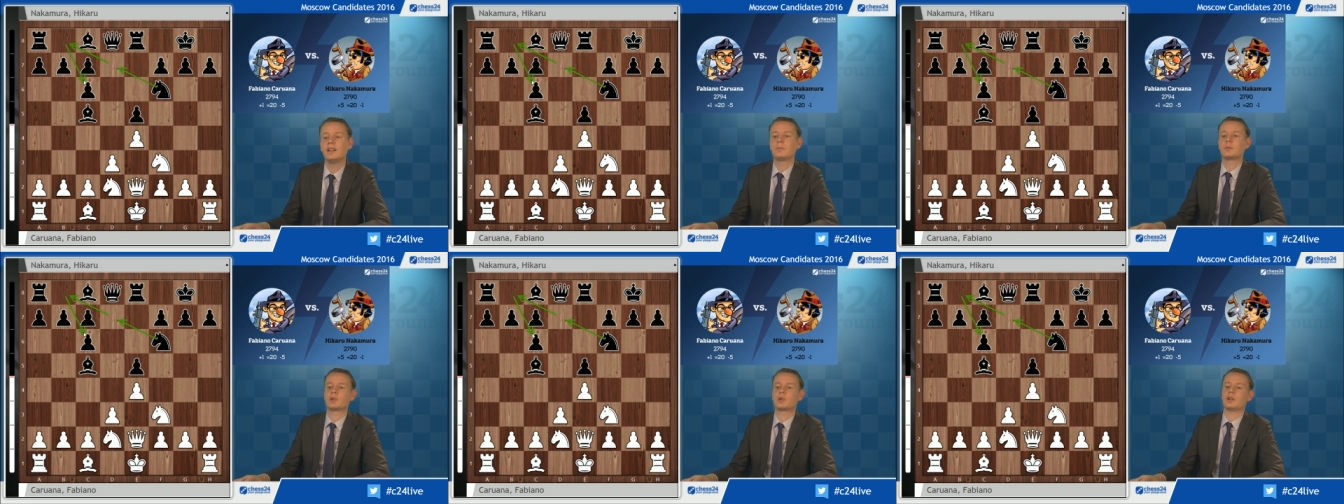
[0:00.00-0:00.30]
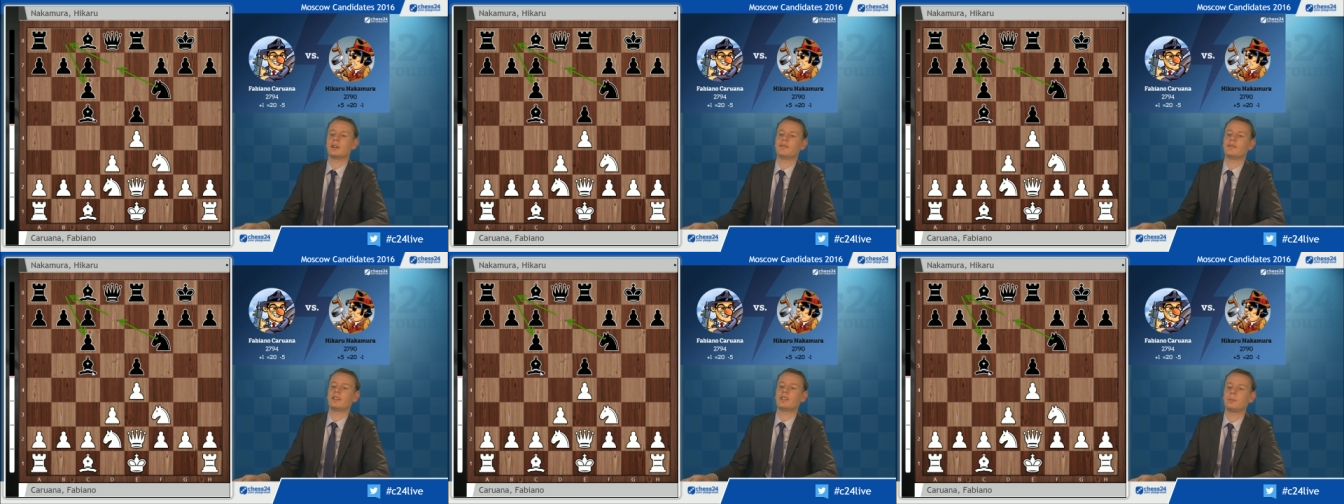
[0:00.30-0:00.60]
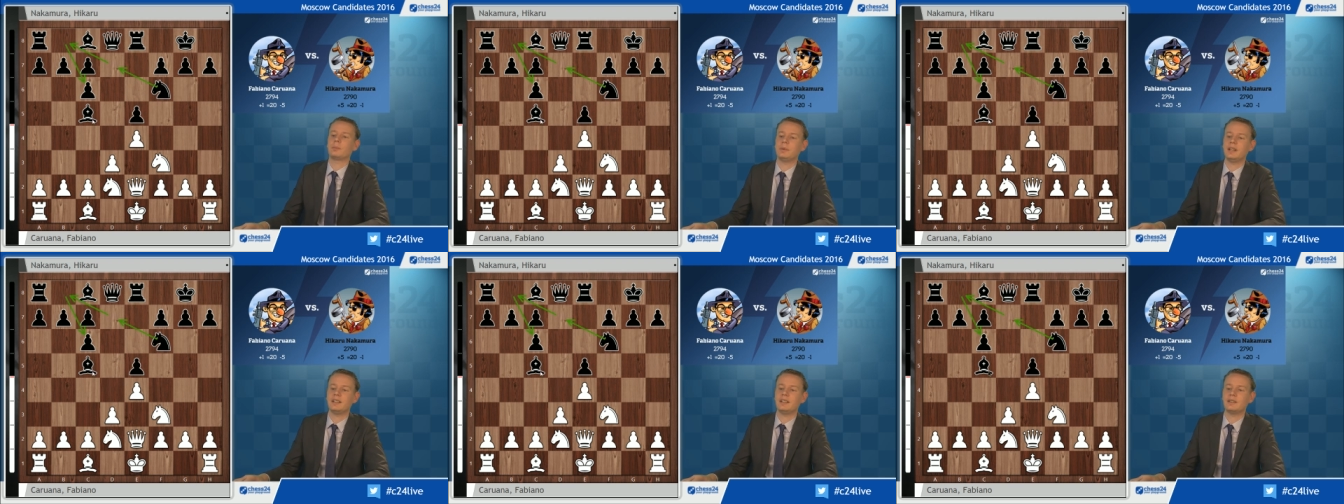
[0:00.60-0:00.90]
Sure, I've
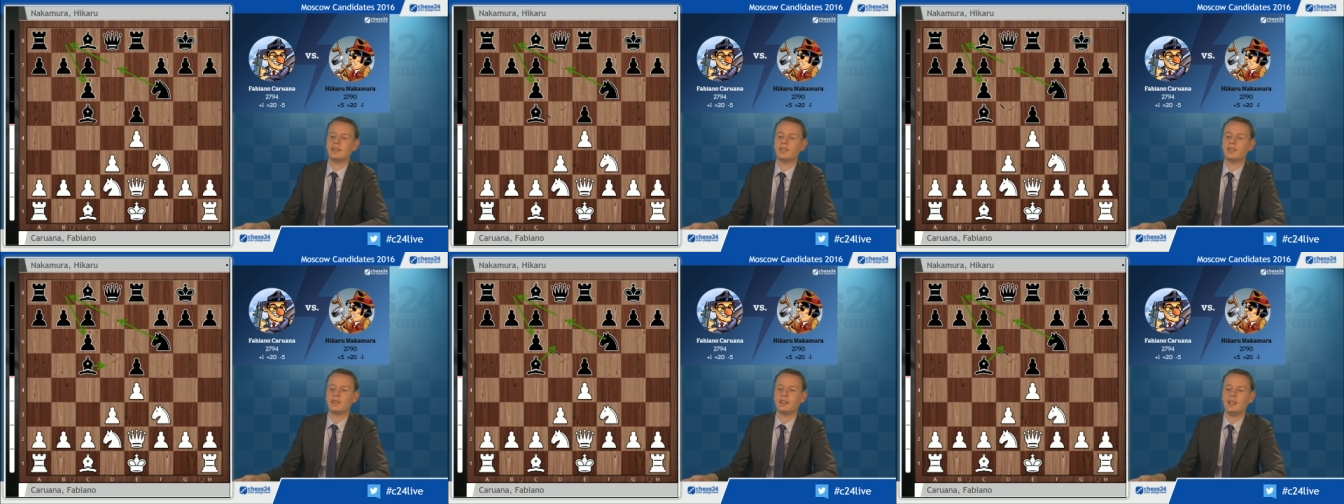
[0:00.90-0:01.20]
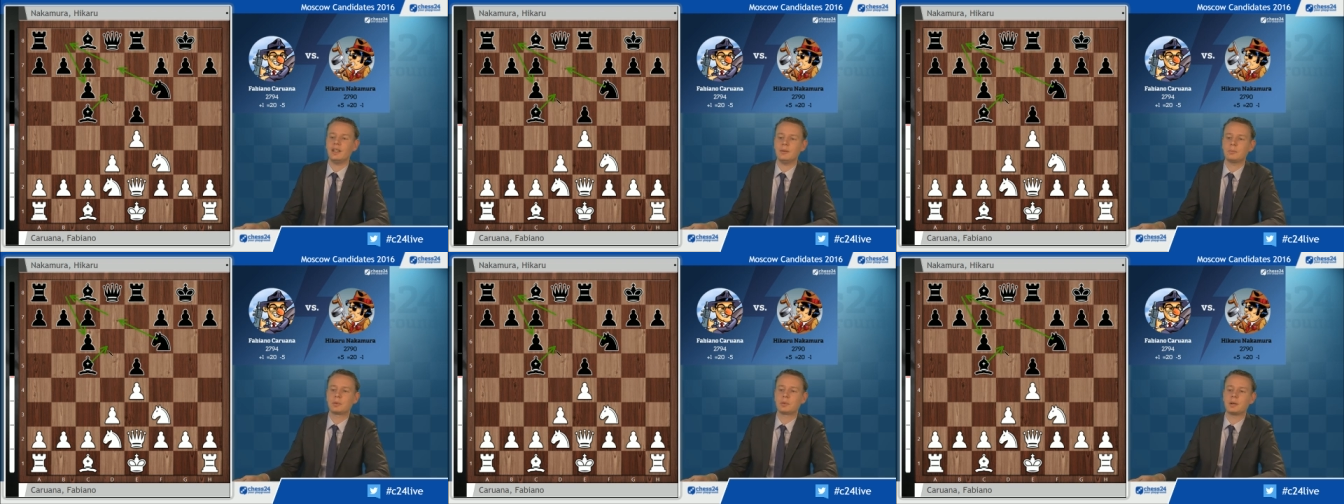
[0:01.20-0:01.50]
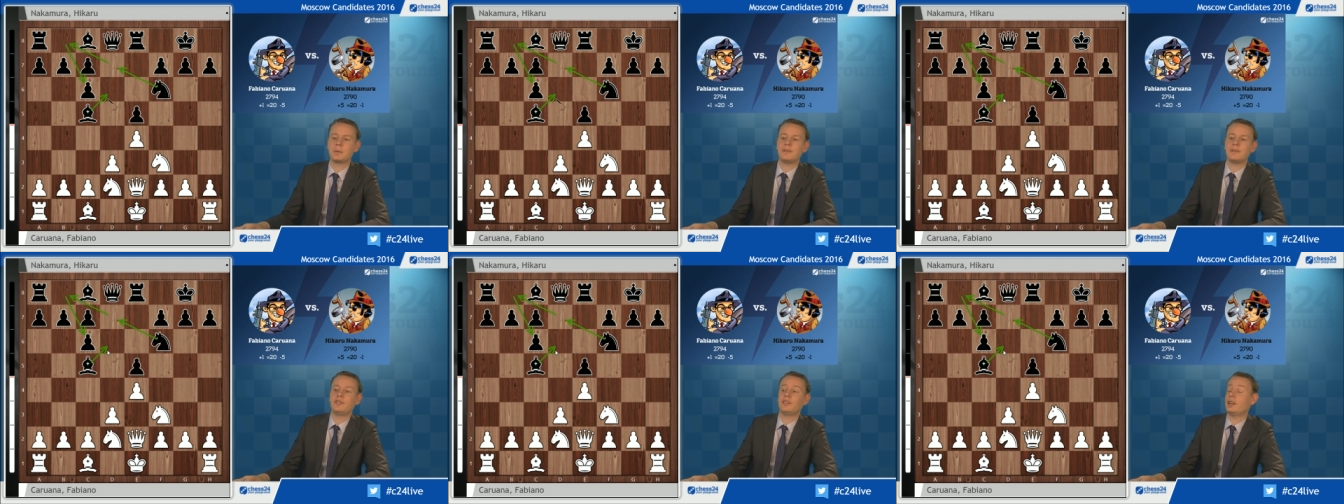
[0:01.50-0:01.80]
explained this in
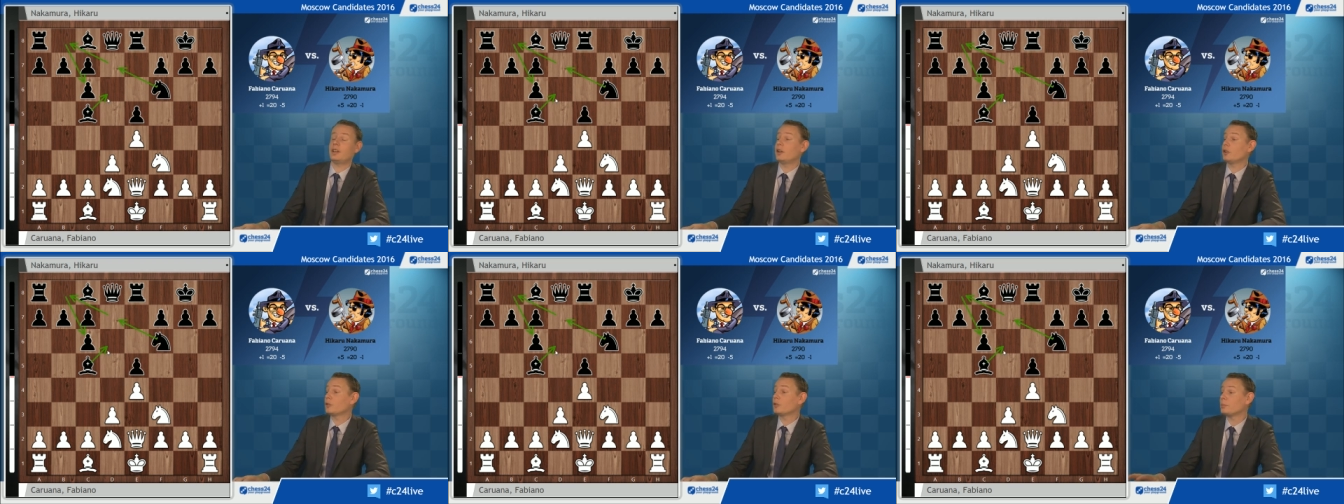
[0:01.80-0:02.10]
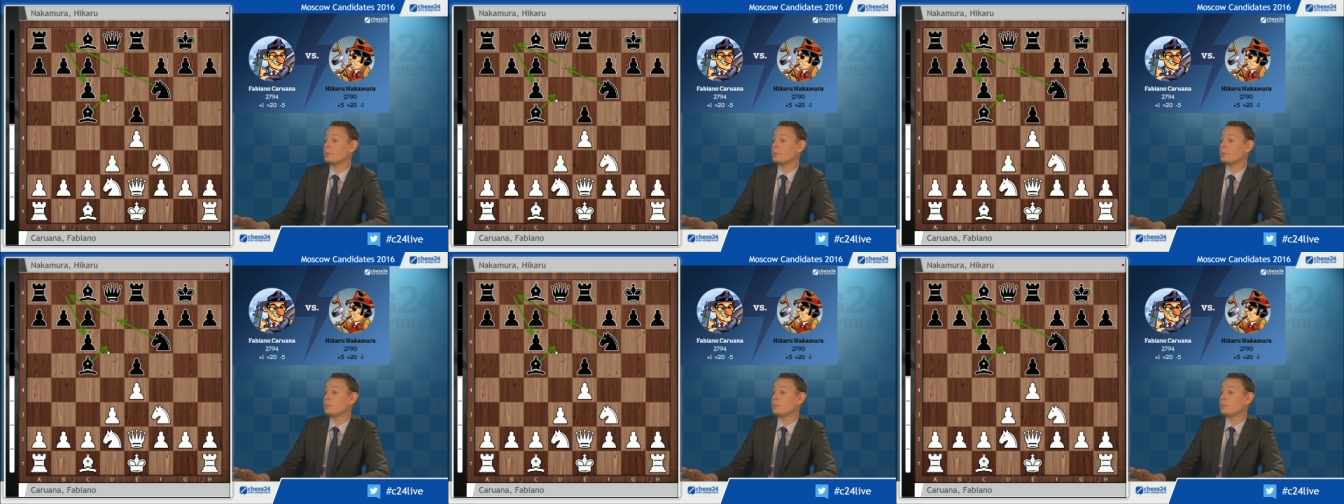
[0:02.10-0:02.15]
previous videos,